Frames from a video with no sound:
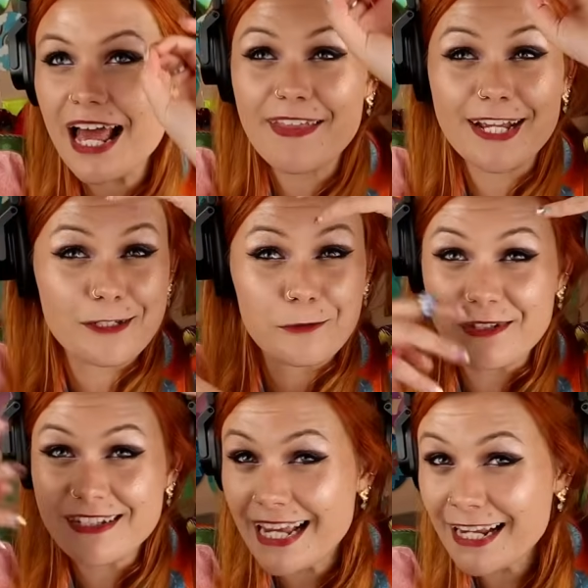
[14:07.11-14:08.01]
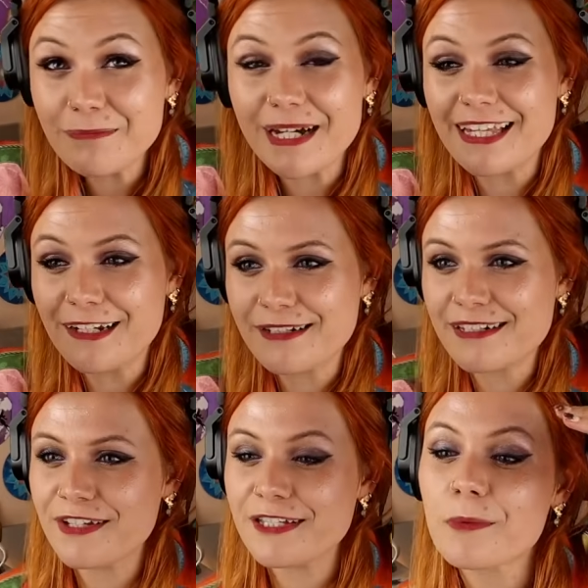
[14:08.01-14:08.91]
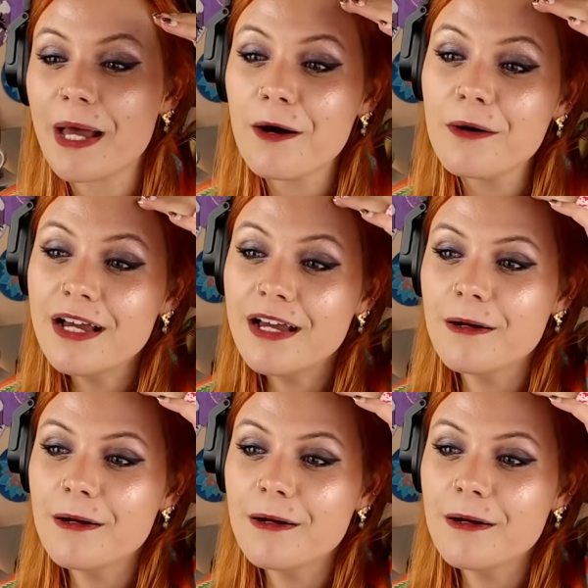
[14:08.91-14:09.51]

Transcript: and they can all sing by the looks of it as well.